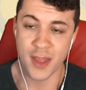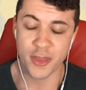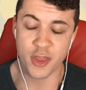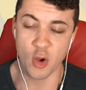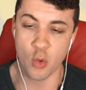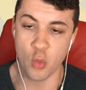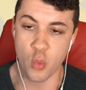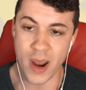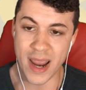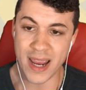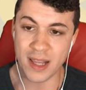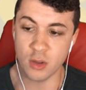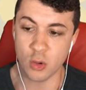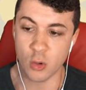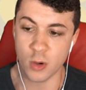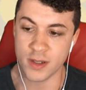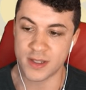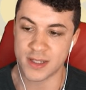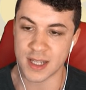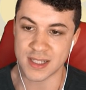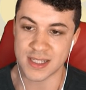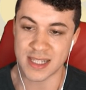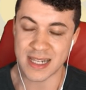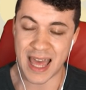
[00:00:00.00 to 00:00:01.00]
the
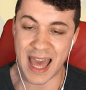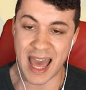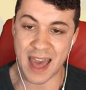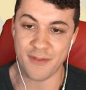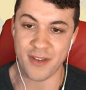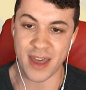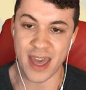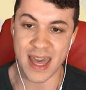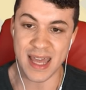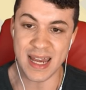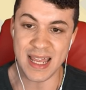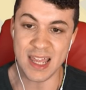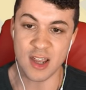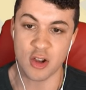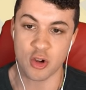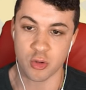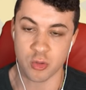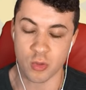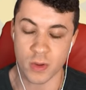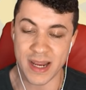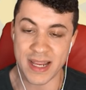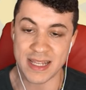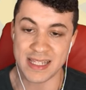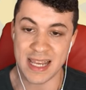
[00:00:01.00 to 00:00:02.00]
Wailord doesn't have any
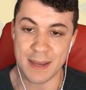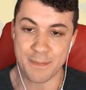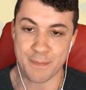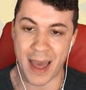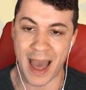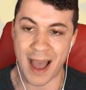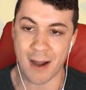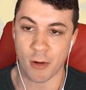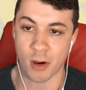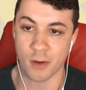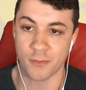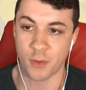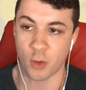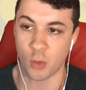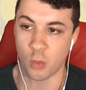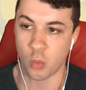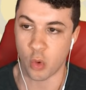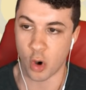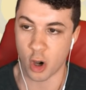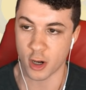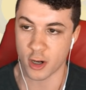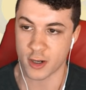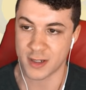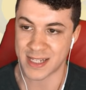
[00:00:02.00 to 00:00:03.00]
crazy powerful
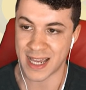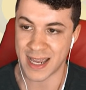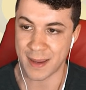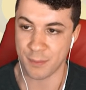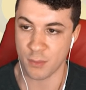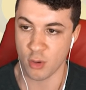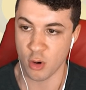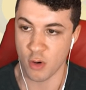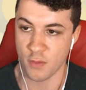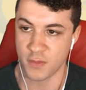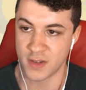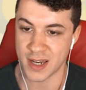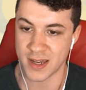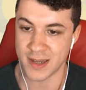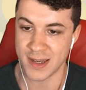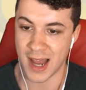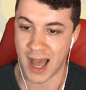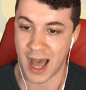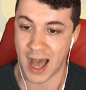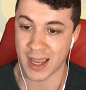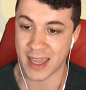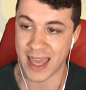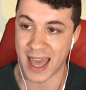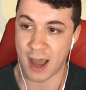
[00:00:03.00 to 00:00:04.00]
Water-type move to
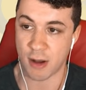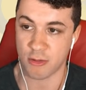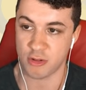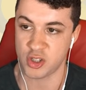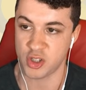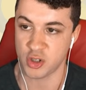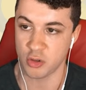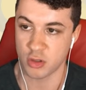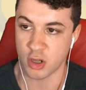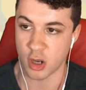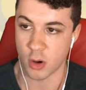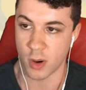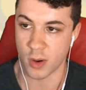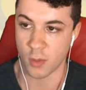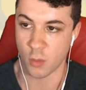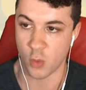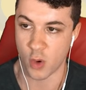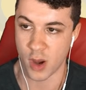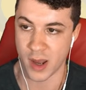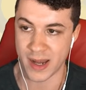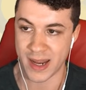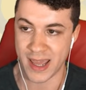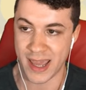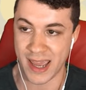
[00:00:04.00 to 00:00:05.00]
knock out Zuko in
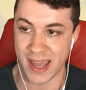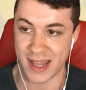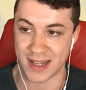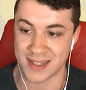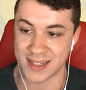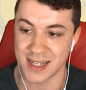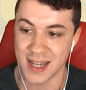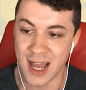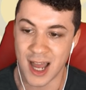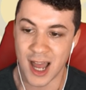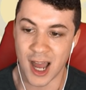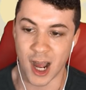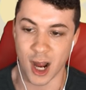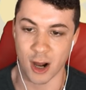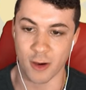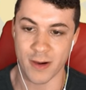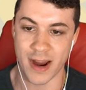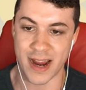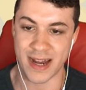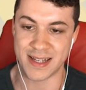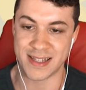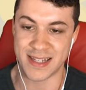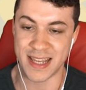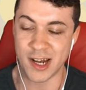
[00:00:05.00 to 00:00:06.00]
one hit.
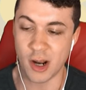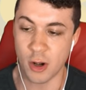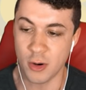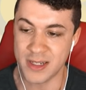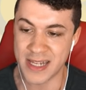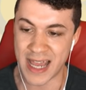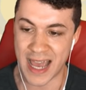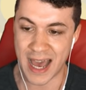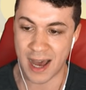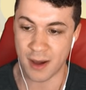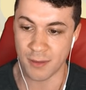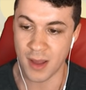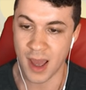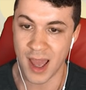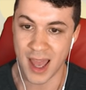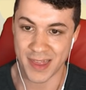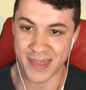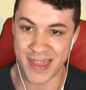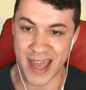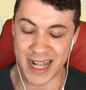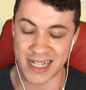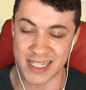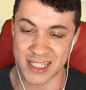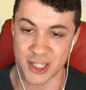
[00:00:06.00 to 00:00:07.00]
Alright, Ditto down,
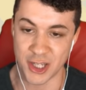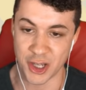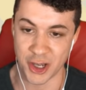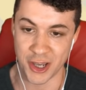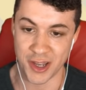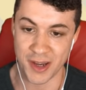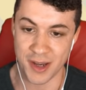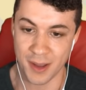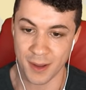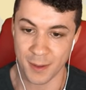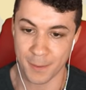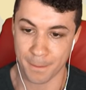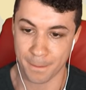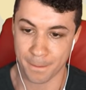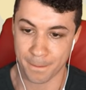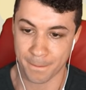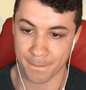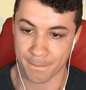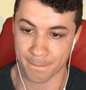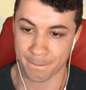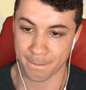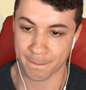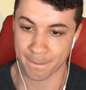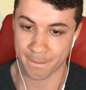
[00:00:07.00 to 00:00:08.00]
that's good.
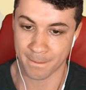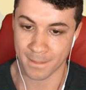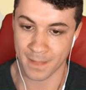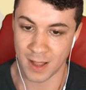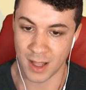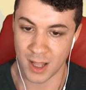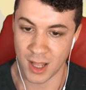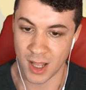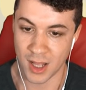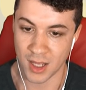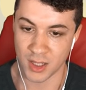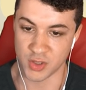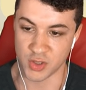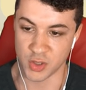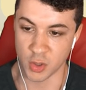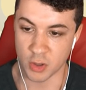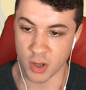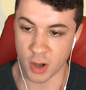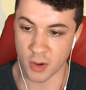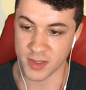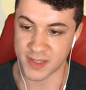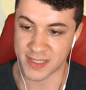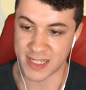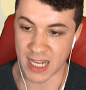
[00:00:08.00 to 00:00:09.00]

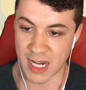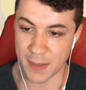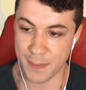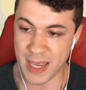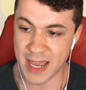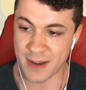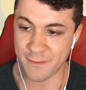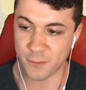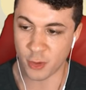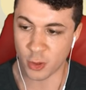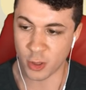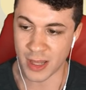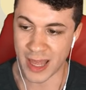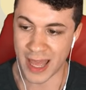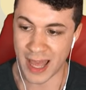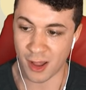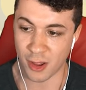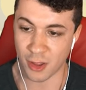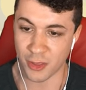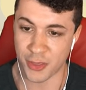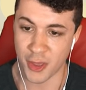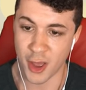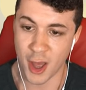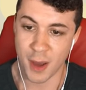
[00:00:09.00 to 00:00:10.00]
Zuko's gonna be at full
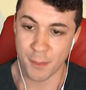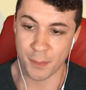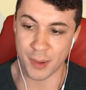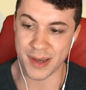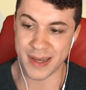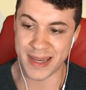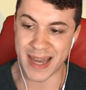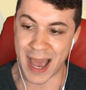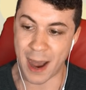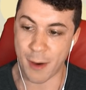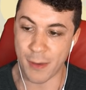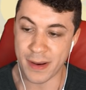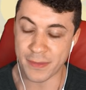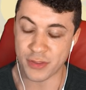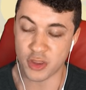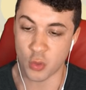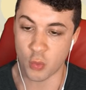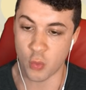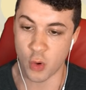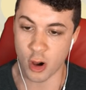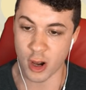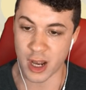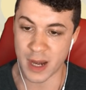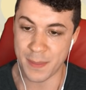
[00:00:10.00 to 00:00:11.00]
health, but now we have
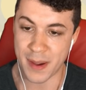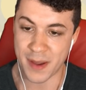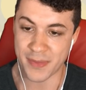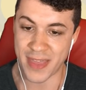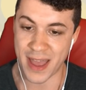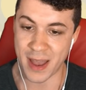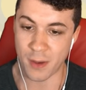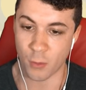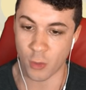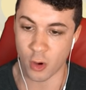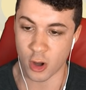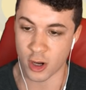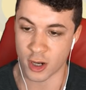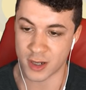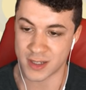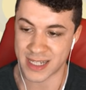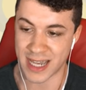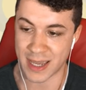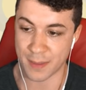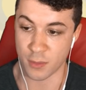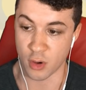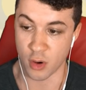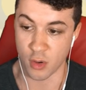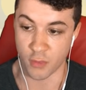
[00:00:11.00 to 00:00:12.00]
to worry about that
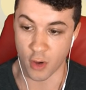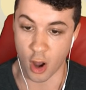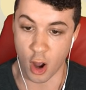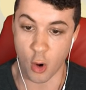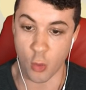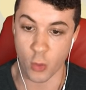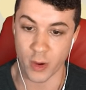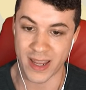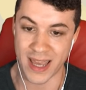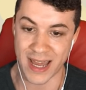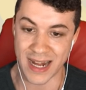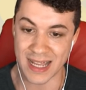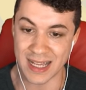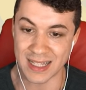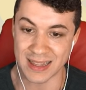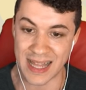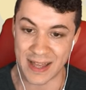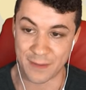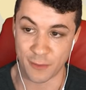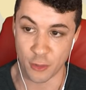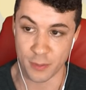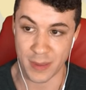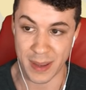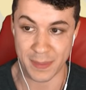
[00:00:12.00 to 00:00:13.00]
Water-type move. Oh, we're getting a
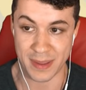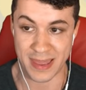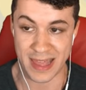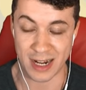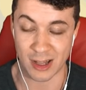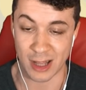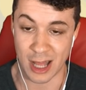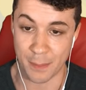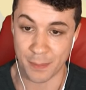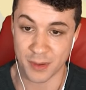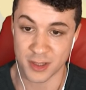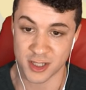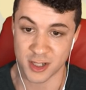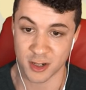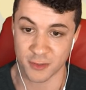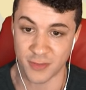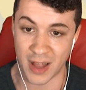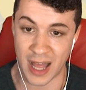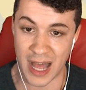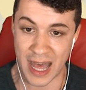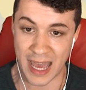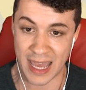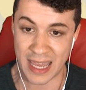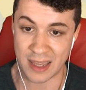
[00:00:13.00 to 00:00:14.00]
level, maybe that'll help us
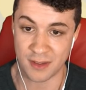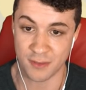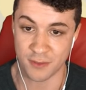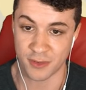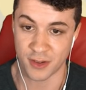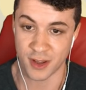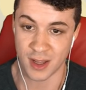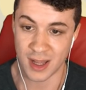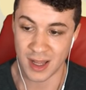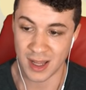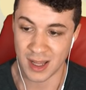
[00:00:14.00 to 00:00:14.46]
survive.